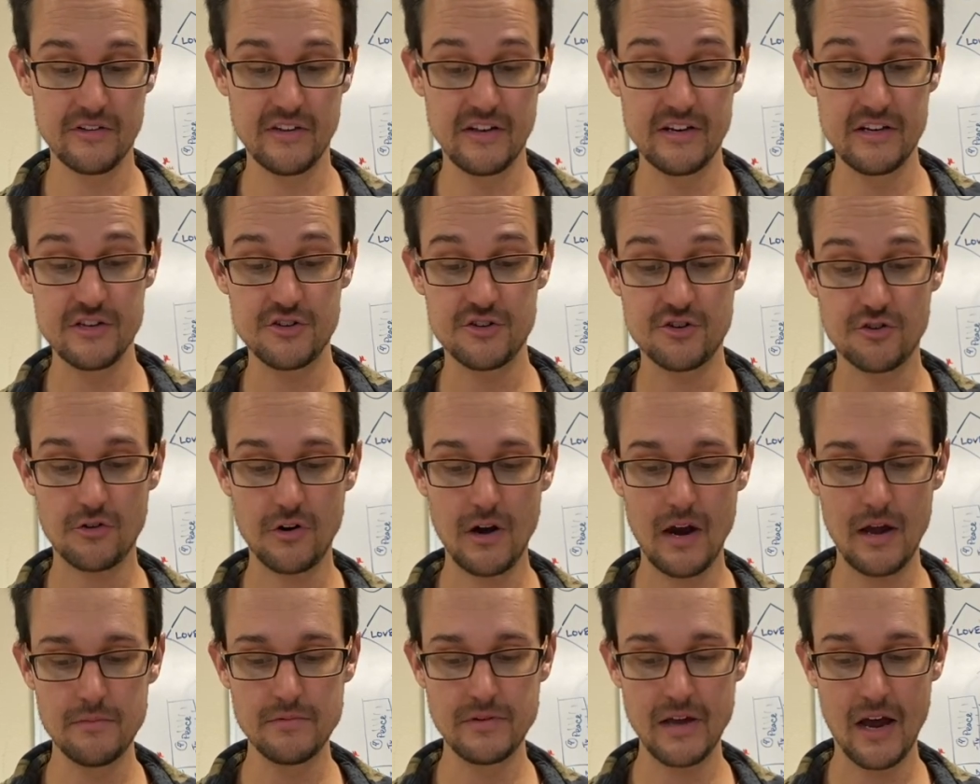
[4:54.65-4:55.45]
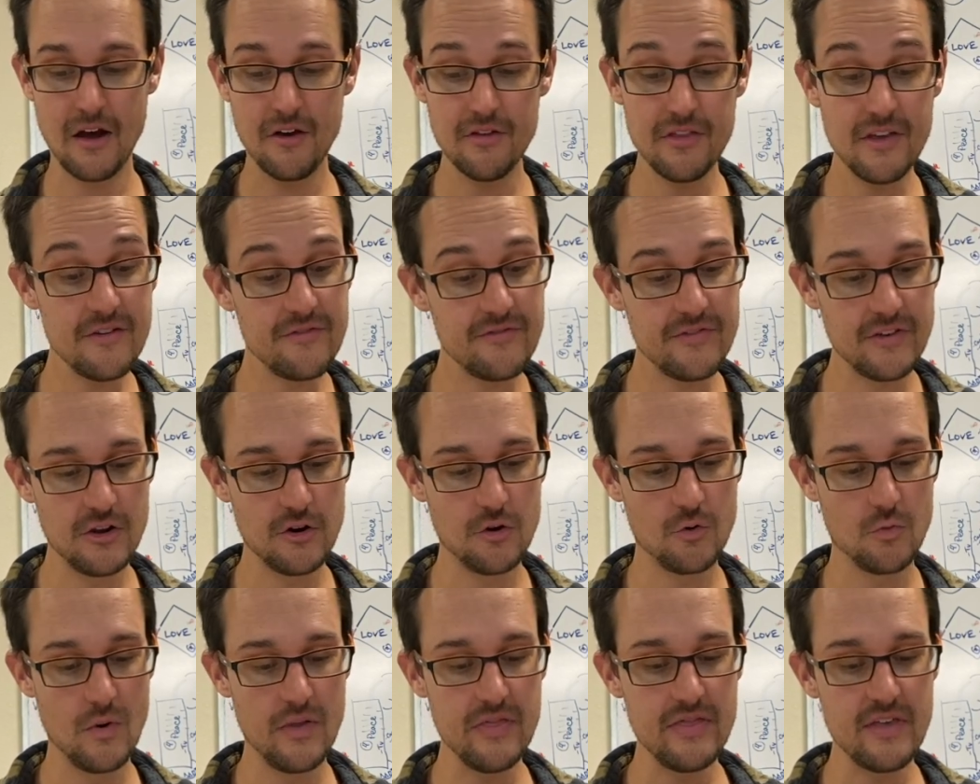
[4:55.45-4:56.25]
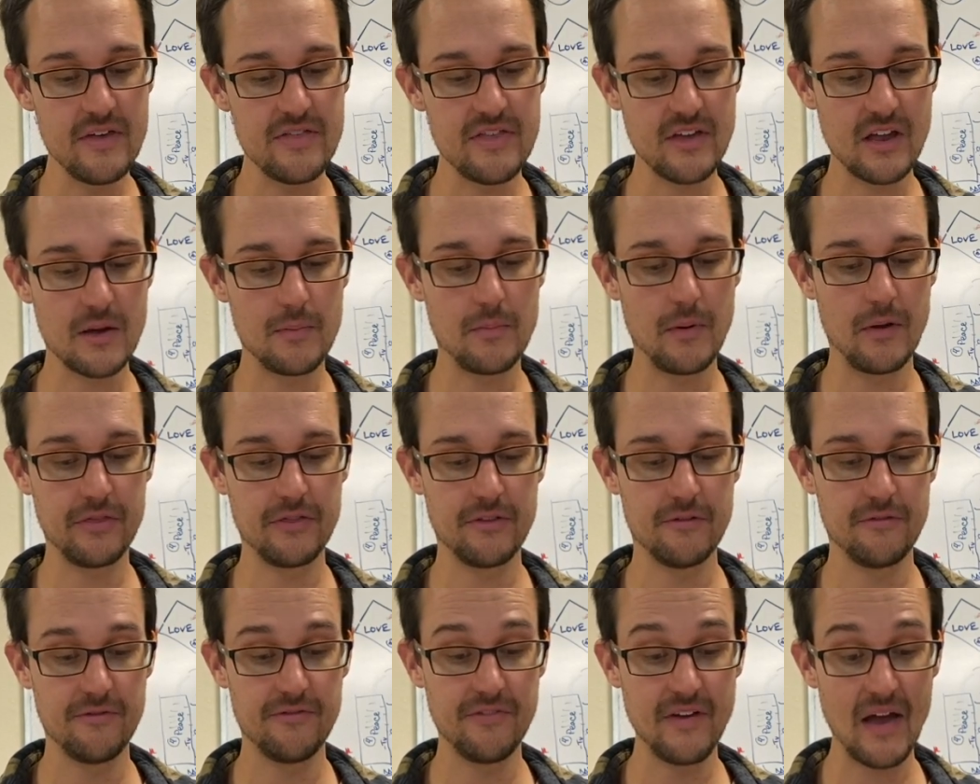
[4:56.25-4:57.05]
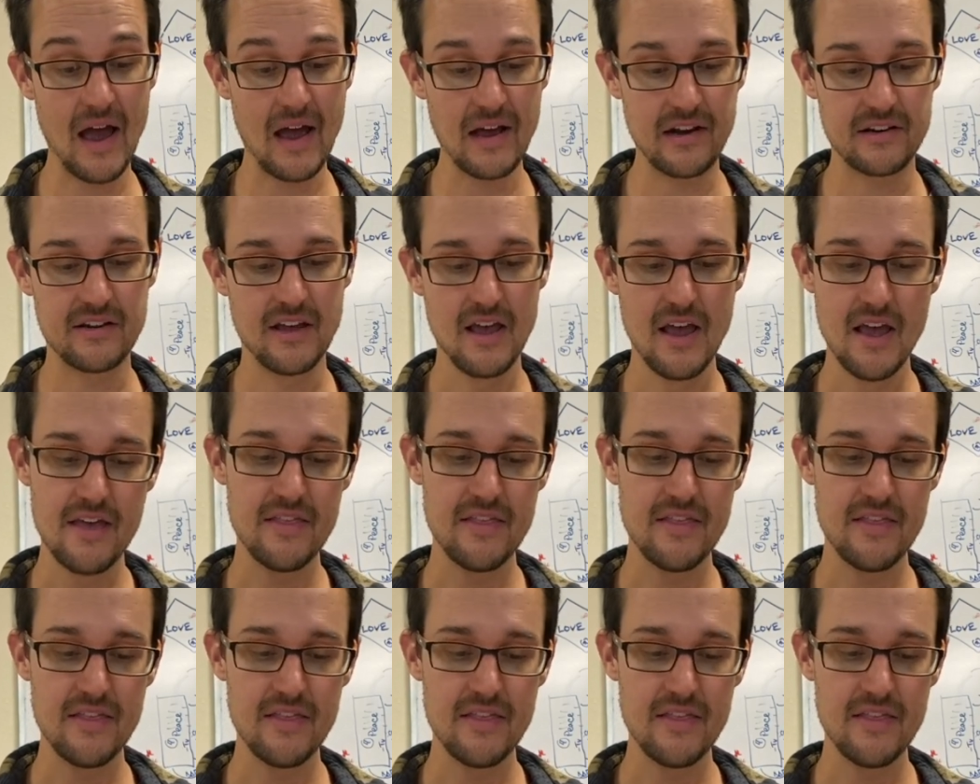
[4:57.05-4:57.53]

that describes how they feel when they think about the fact